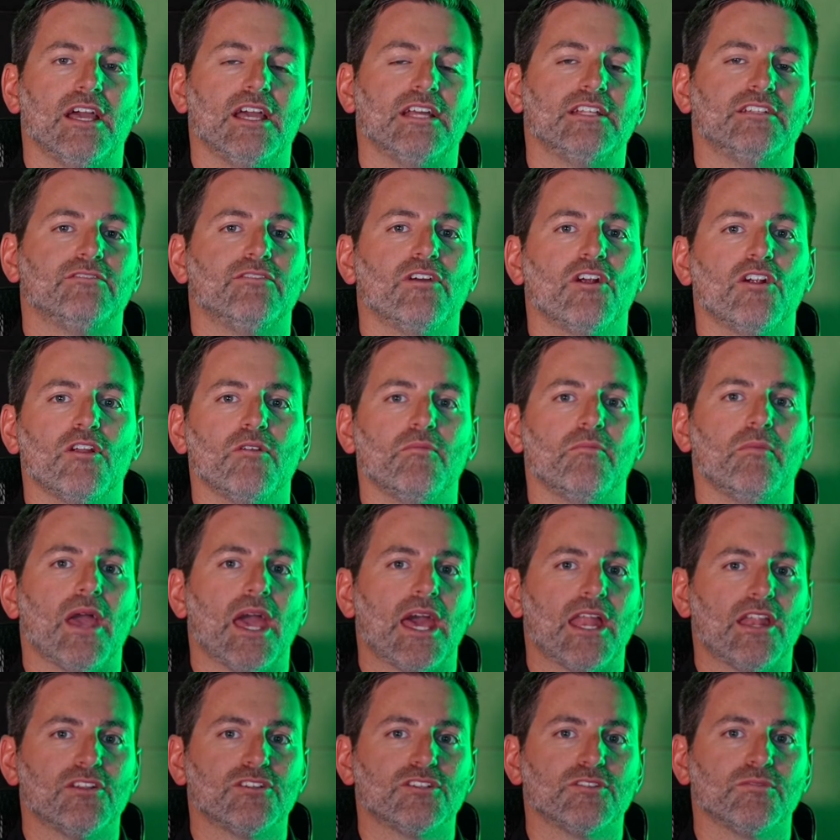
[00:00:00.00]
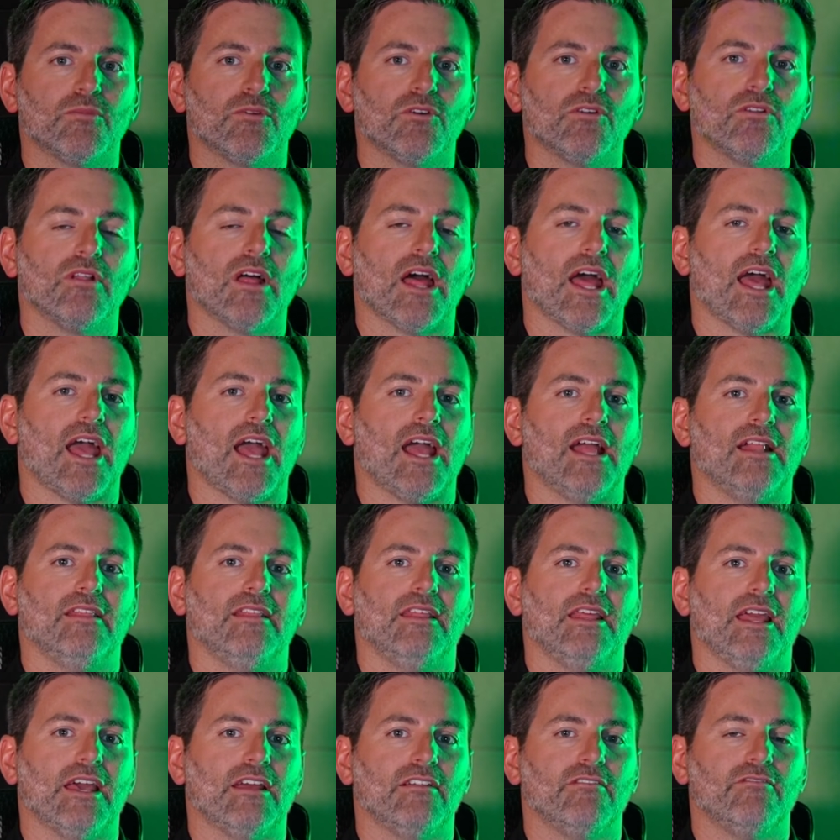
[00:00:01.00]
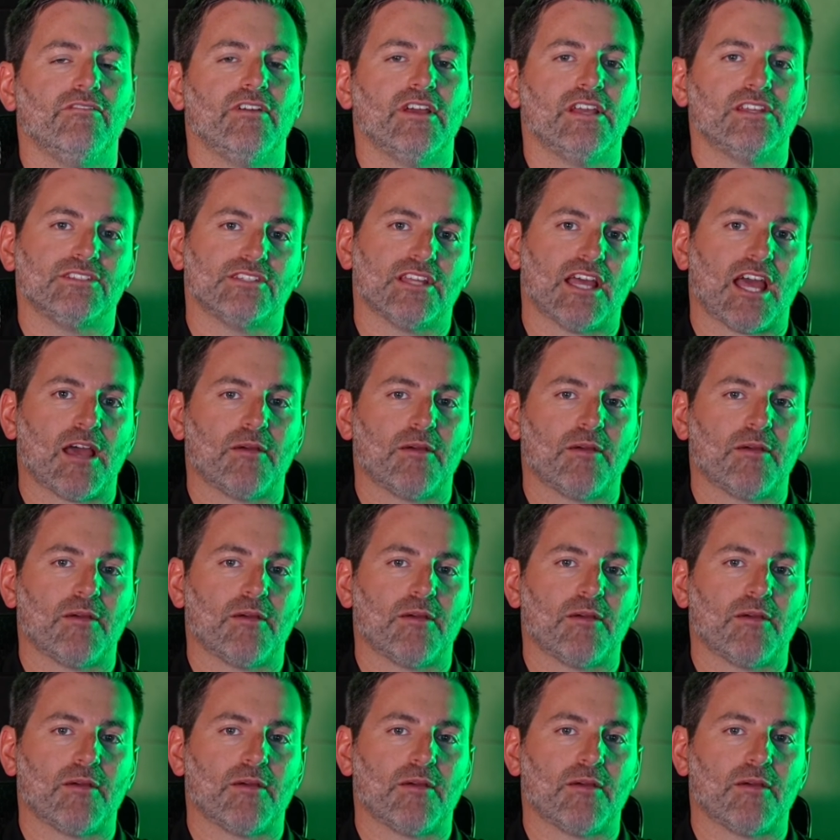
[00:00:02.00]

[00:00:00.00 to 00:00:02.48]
It's very manageable, and the Enphase